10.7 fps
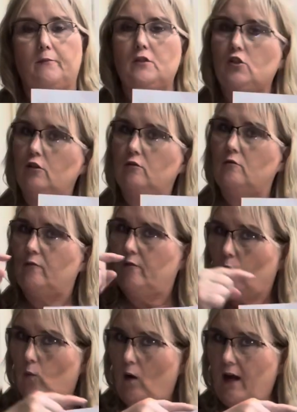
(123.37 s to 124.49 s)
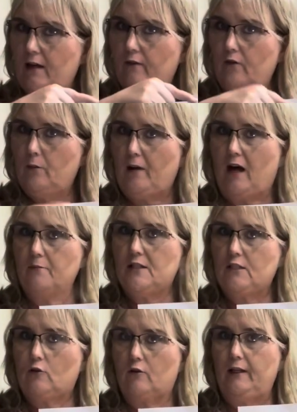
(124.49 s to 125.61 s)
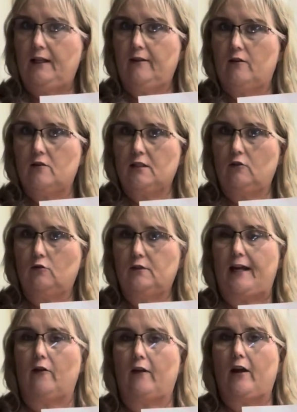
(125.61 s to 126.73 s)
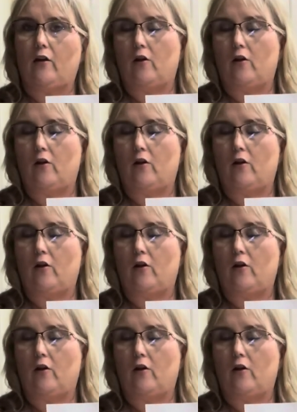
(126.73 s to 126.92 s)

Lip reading: To the right of the bottom screen, there's a little down arrow.